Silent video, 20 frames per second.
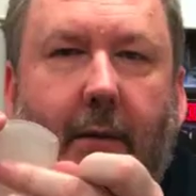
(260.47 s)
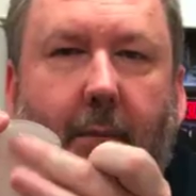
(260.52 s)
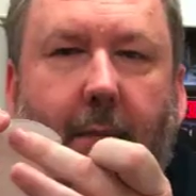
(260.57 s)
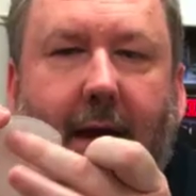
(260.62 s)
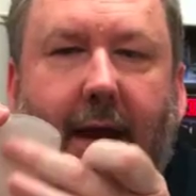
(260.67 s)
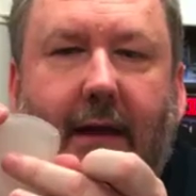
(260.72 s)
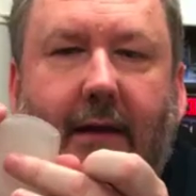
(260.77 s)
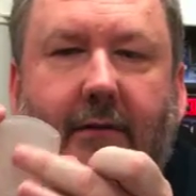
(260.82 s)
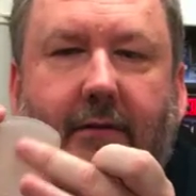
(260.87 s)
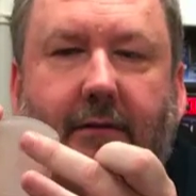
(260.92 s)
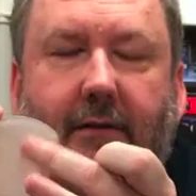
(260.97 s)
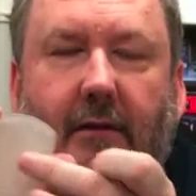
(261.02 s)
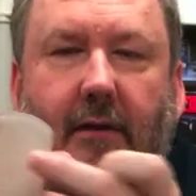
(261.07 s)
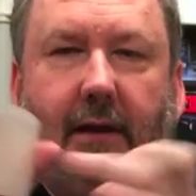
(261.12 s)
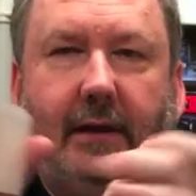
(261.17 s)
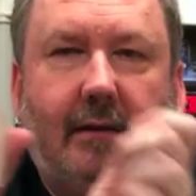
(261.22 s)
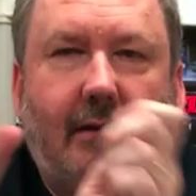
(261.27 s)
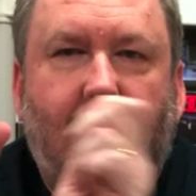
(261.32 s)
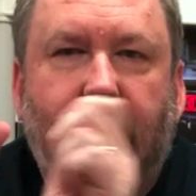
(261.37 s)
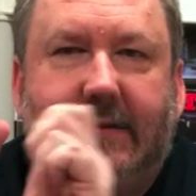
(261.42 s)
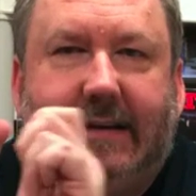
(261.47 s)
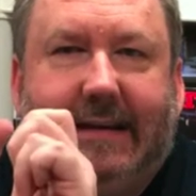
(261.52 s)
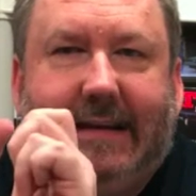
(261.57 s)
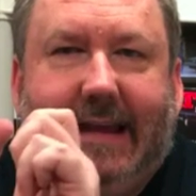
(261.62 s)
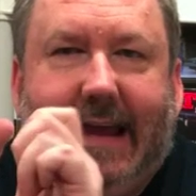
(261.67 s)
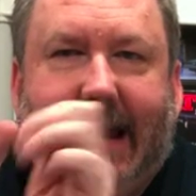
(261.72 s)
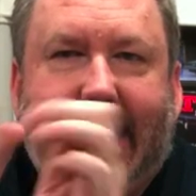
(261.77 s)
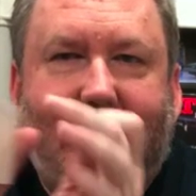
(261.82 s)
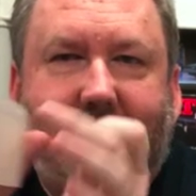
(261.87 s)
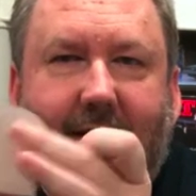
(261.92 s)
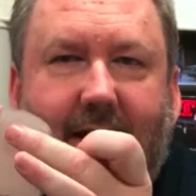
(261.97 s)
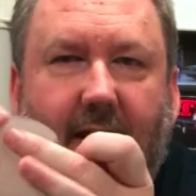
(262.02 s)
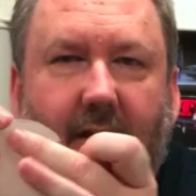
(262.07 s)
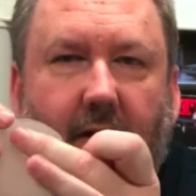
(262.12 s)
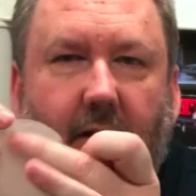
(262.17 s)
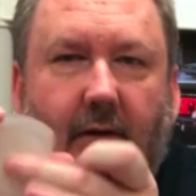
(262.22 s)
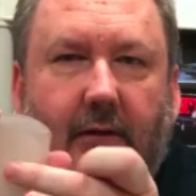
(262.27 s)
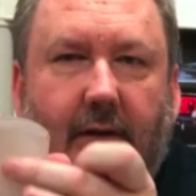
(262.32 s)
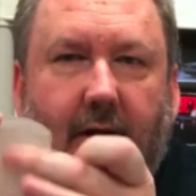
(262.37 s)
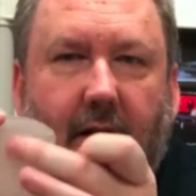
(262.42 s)
and paint. So like there's a gate
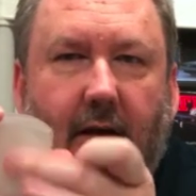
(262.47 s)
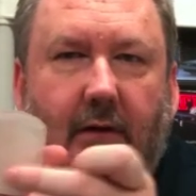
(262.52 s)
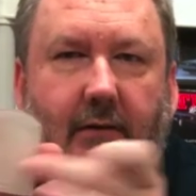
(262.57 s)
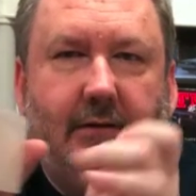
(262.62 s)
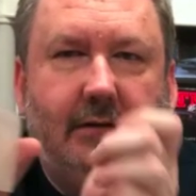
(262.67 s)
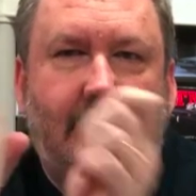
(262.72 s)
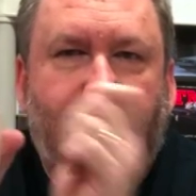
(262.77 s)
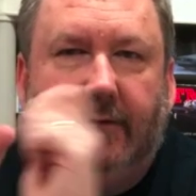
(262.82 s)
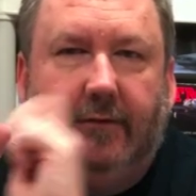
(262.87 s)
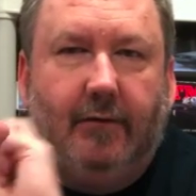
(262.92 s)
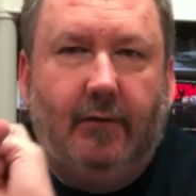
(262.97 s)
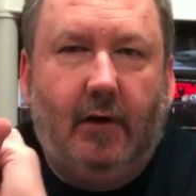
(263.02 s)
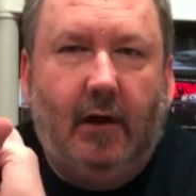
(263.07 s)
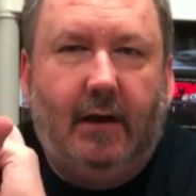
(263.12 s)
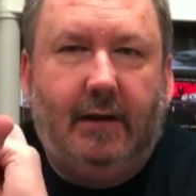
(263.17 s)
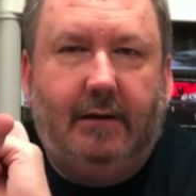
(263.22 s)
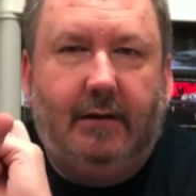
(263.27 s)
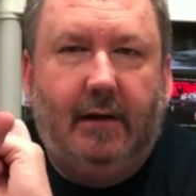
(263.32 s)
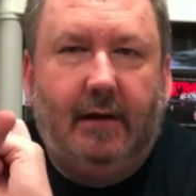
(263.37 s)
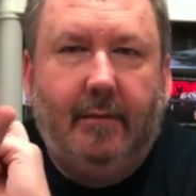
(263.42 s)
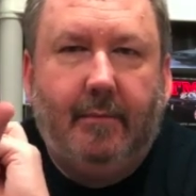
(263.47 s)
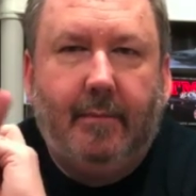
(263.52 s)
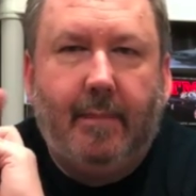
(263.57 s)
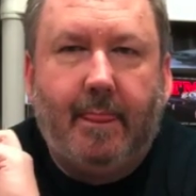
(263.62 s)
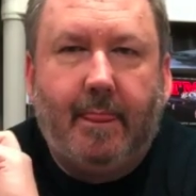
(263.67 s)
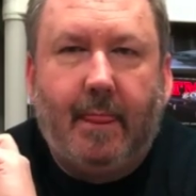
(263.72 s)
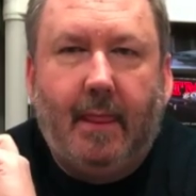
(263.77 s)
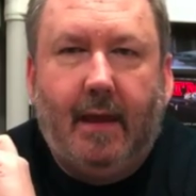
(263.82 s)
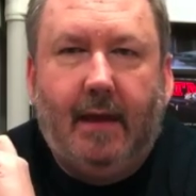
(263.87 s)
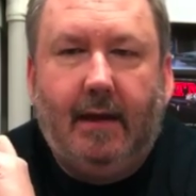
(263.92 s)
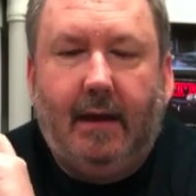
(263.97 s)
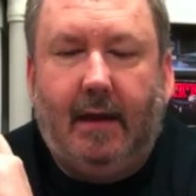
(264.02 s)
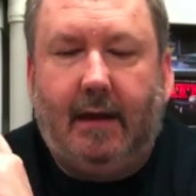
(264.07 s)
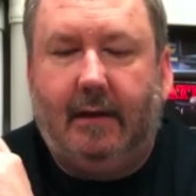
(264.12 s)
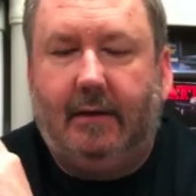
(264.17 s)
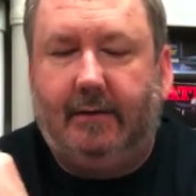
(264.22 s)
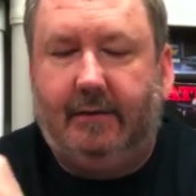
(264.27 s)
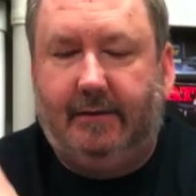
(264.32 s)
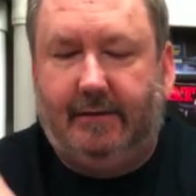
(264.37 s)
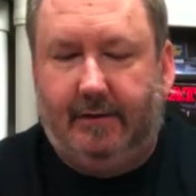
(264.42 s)
here that goes in the front.
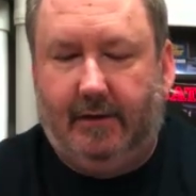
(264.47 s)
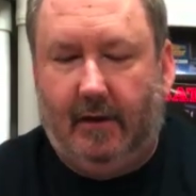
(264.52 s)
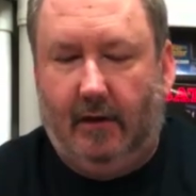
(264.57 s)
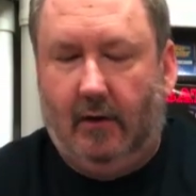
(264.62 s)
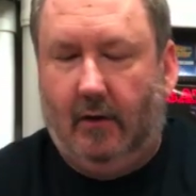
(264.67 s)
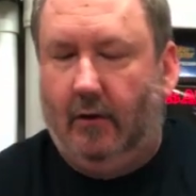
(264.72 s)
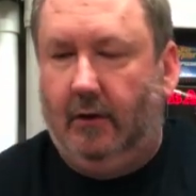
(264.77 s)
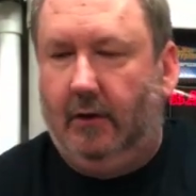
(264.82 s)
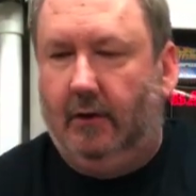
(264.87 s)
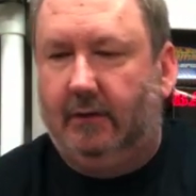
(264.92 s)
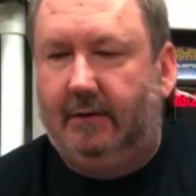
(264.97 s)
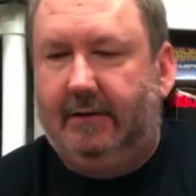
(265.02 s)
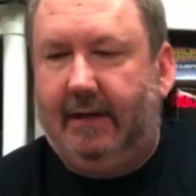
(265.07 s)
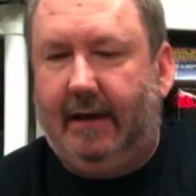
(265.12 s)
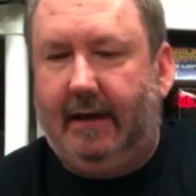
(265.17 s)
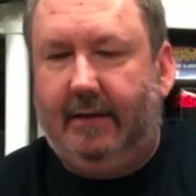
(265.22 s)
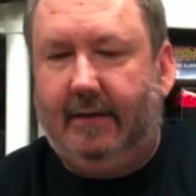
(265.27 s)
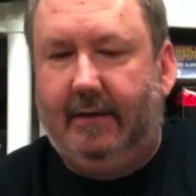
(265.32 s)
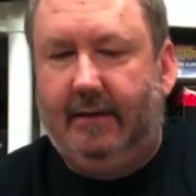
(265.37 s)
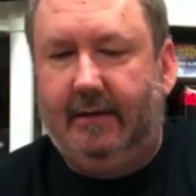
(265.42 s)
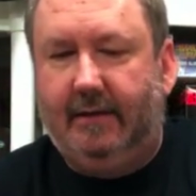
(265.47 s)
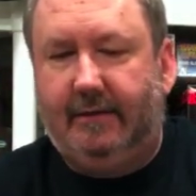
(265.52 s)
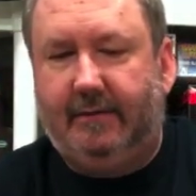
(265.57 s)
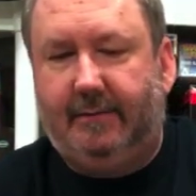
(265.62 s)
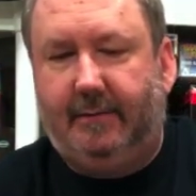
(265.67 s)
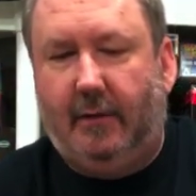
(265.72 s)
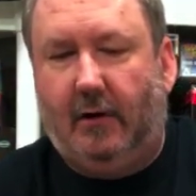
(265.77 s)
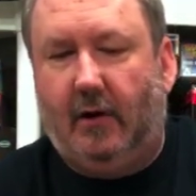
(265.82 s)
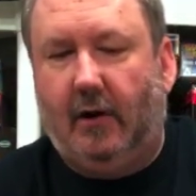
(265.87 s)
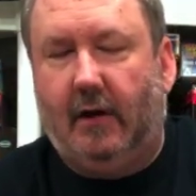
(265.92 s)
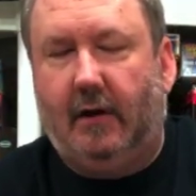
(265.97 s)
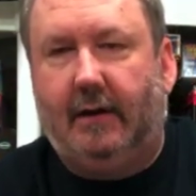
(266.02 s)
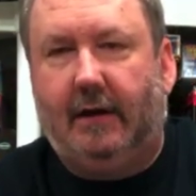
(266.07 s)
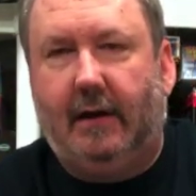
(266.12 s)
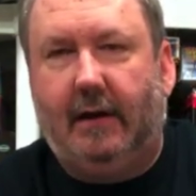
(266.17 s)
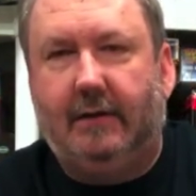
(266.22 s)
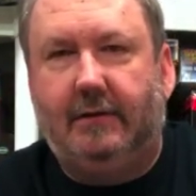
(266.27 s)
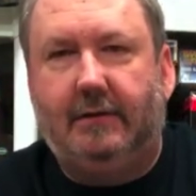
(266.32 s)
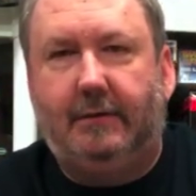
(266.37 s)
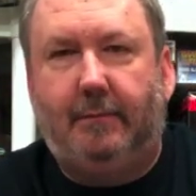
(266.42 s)
And so you'll take this part
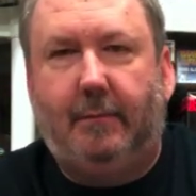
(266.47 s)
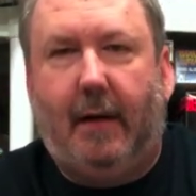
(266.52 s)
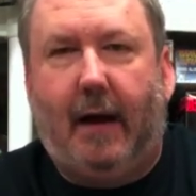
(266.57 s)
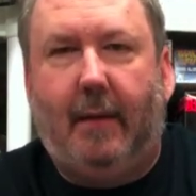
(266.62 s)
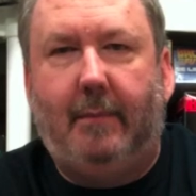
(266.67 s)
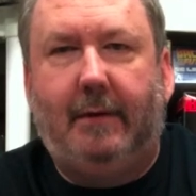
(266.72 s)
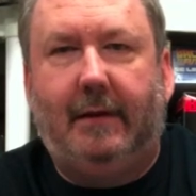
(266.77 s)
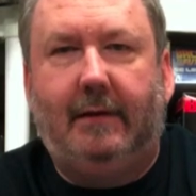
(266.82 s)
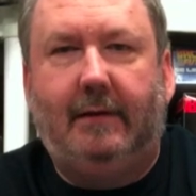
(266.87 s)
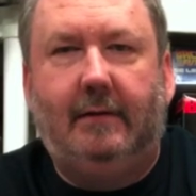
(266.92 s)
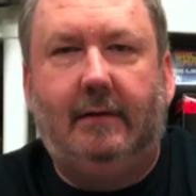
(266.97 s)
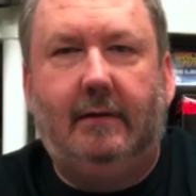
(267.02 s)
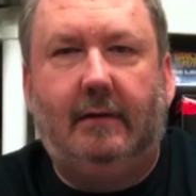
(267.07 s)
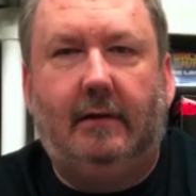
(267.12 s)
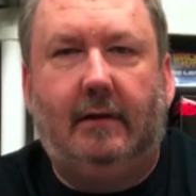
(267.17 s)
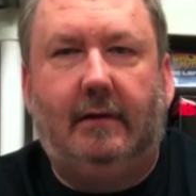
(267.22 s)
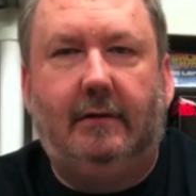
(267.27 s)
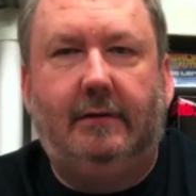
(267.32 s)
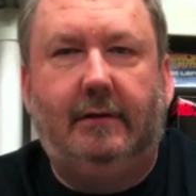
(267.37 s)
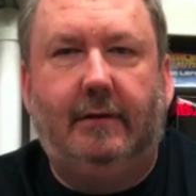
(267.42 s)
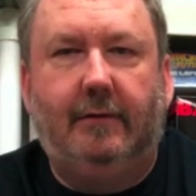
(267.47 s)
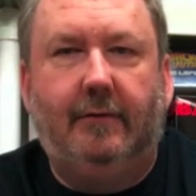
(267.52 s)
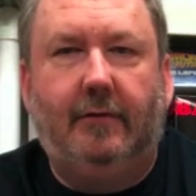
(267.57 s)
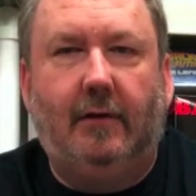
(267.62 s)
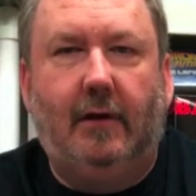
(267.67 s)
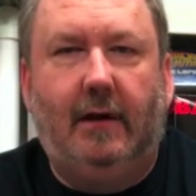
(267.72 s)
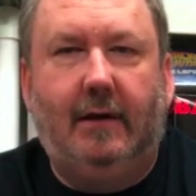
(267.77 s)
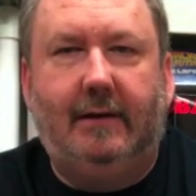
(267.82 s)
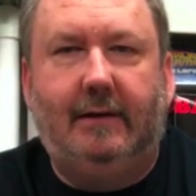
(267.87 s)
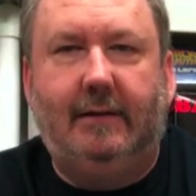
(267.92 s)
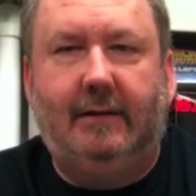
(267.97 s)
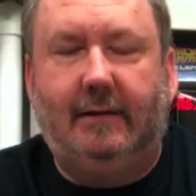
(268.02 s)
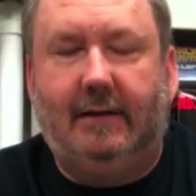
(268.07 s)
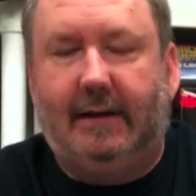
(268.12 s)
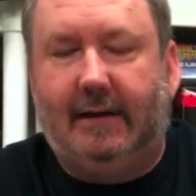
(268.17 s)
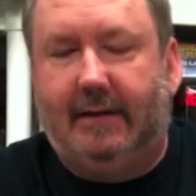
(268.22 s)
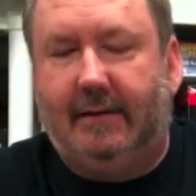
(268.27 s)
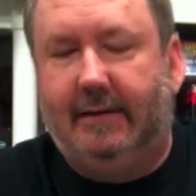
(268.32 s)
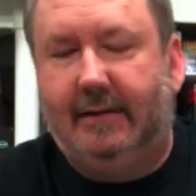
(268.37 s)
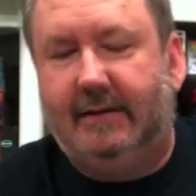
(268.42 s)
and just pop it onto the front
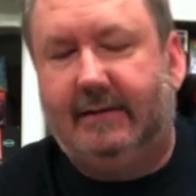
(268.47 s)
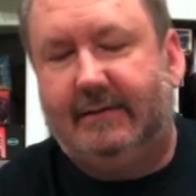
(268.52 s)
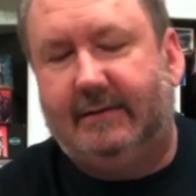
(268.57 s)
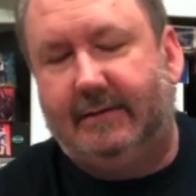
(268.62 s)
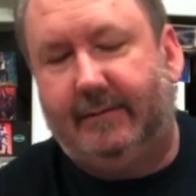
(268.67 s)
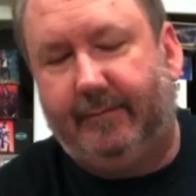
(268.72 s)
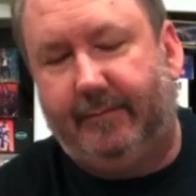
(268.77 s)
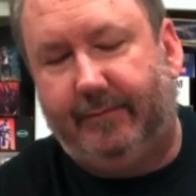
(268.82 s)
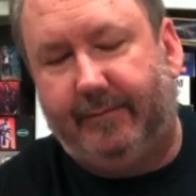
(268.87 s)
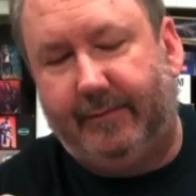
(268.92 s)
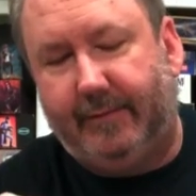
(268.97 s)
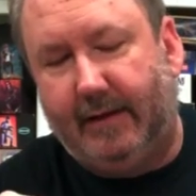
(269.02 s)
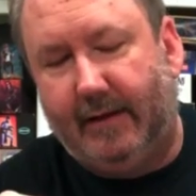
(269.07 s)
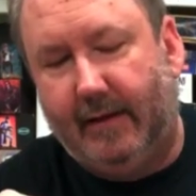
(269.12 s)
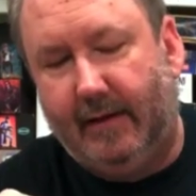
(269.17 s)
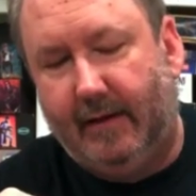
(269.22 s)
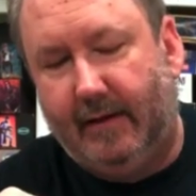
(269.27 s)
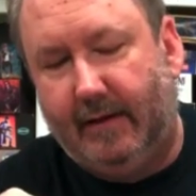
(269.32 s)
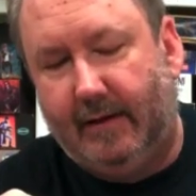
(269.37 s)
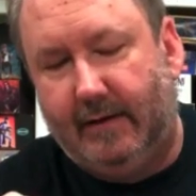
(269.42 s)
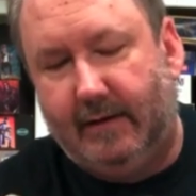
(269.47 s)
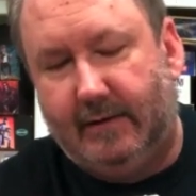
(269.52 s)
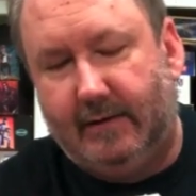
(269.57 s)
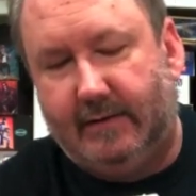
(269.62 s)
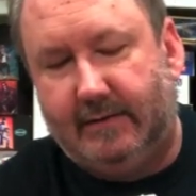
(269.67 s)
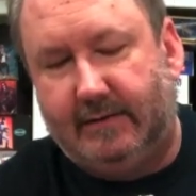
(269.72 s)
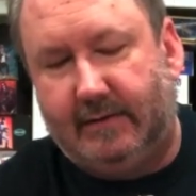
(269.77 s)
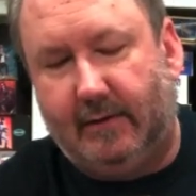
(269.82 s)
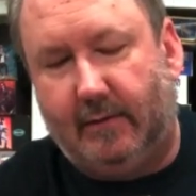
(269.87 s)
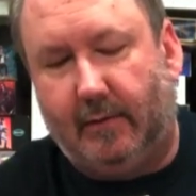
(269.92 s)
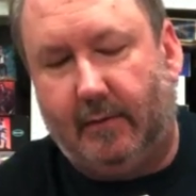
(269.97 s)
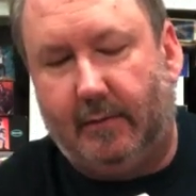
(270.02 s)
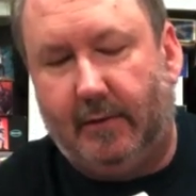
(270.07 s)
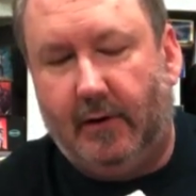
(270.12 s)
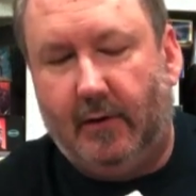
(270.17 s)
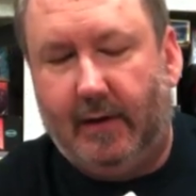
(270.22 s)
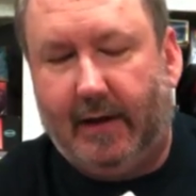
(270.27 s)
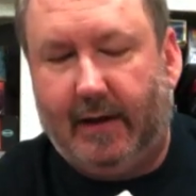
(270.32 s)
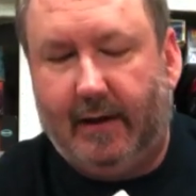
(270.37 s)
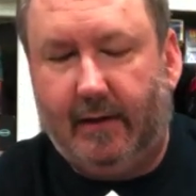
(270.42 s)
like this. See what I'm
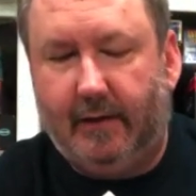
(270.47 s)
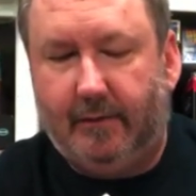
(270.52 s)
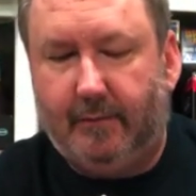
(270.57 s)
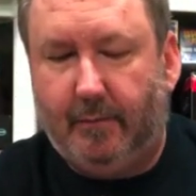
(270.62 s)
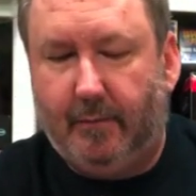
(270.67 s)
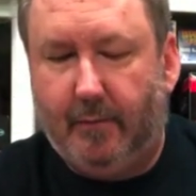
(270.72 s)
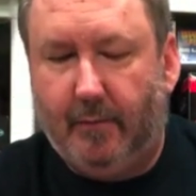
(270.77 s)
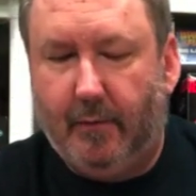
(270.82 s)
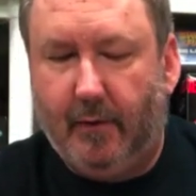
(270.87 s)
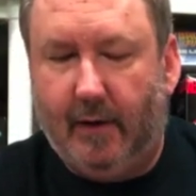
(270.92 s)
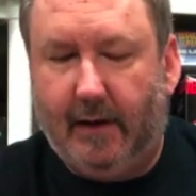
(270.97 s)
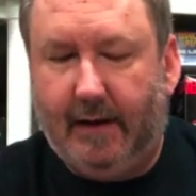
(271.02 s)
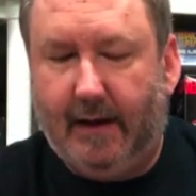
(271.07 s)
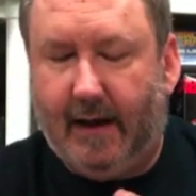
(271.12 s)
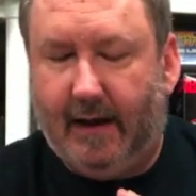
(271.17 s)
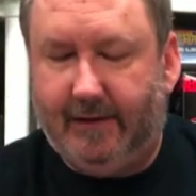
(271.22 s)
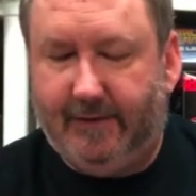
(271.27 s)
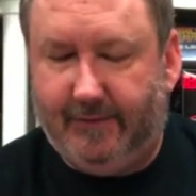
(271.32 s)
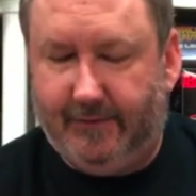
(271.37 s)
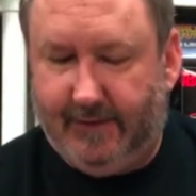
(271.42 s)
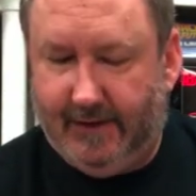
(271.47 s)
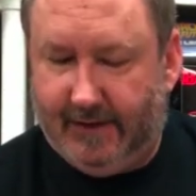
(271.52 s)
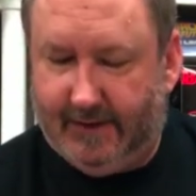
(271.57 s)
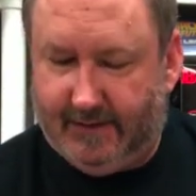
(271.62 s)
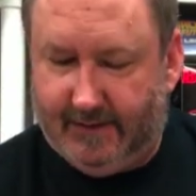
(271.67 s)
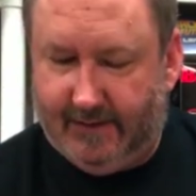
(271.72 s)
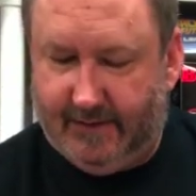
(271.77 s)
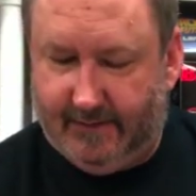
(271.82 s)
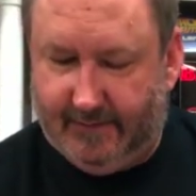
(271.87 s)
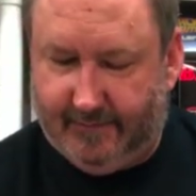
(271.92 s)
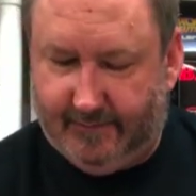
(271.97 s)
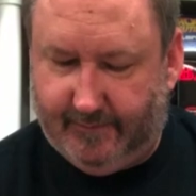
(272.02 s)
doing? It's a pretty nice fit.